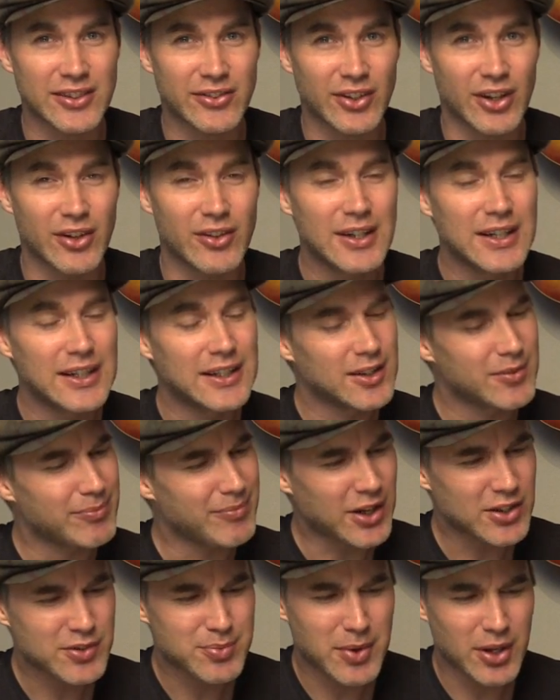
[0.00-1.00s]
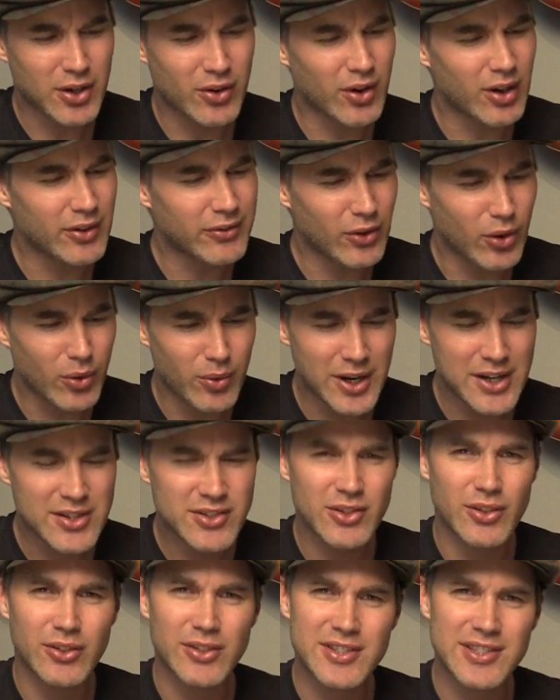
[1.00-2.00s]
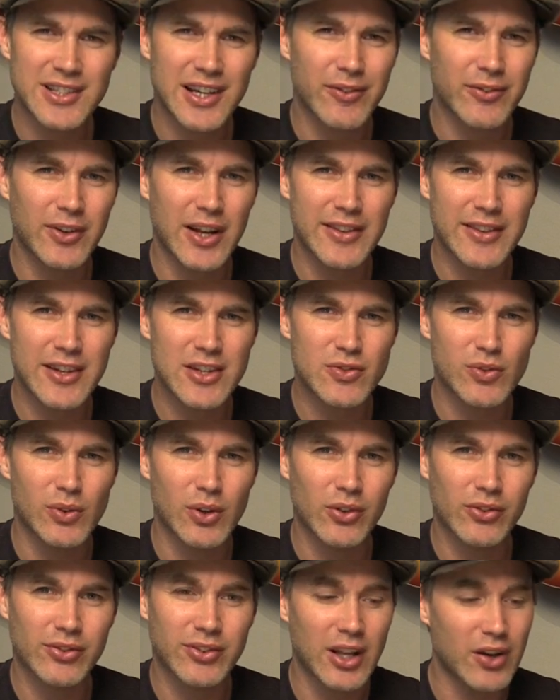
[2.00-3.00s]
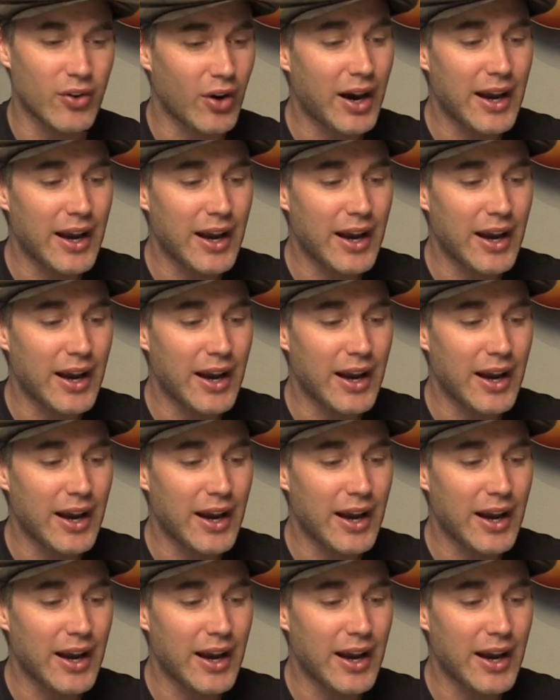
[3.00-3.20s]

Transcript: So much better off always doing stuff like this real slow.